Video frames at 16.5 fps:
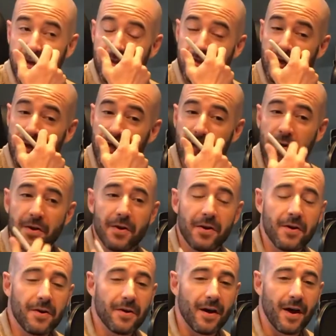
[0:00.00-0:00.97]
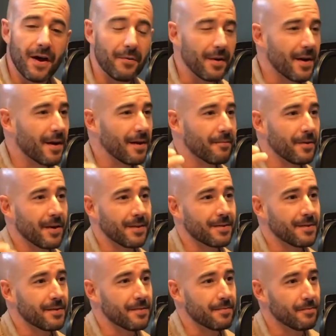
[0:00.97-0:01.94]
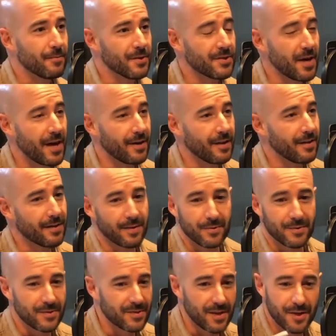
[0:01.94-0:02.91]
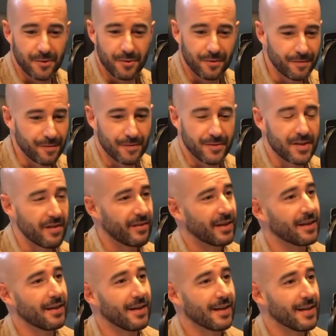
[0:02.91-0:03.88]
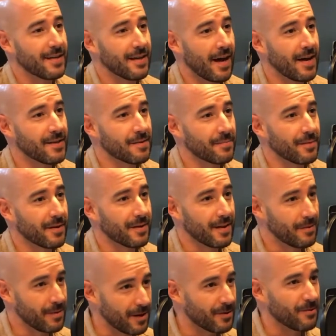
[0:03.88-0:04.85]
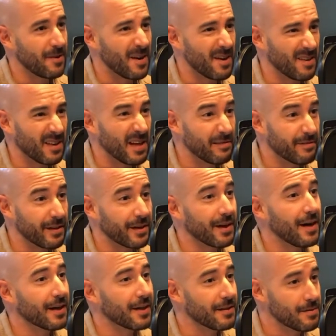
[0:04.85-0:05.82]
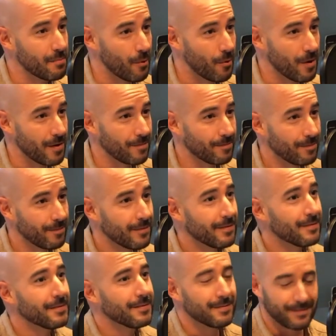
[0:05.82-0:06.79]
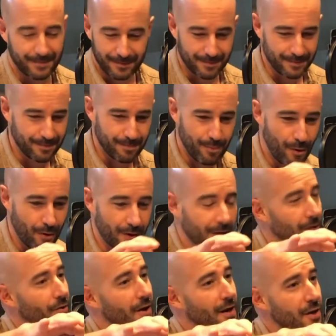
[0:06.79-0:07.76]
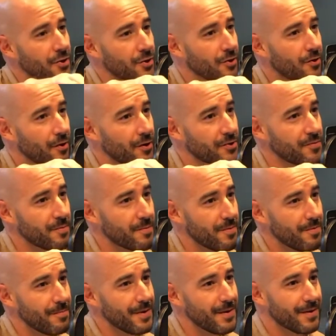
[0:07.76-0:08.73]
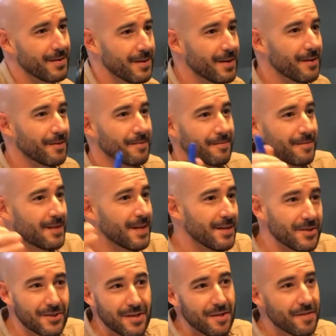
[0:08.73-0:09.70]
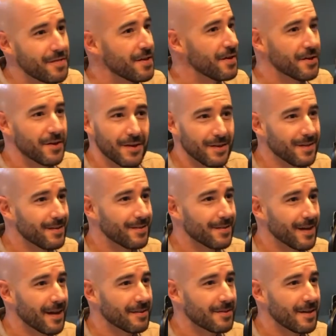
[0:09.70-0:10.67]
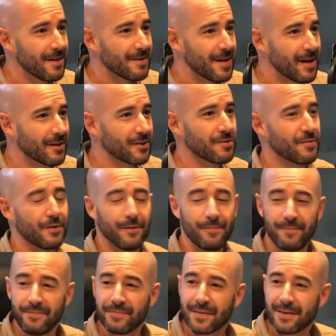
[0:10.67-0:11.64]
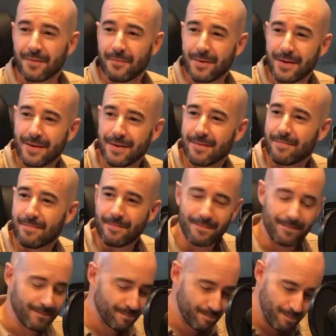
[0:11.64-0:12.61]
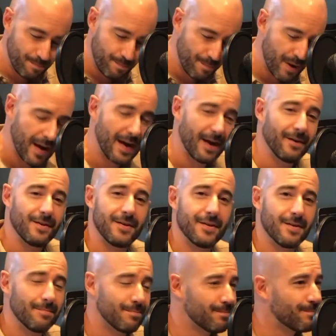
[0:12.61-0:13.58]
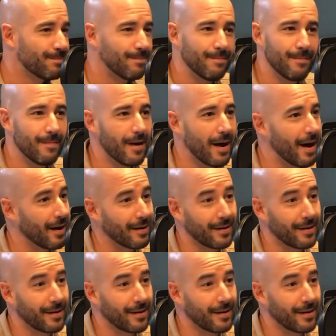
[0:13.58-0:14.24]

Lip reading: Tennessee. We got to the recital. I think it was scheduled for 7 o'clock at night, something like that. We got there around 11 o'clock in the morning. Mm-hmm. Parking garage across from the big, Tennessee Theater in downtown Knoxville. We pounded, I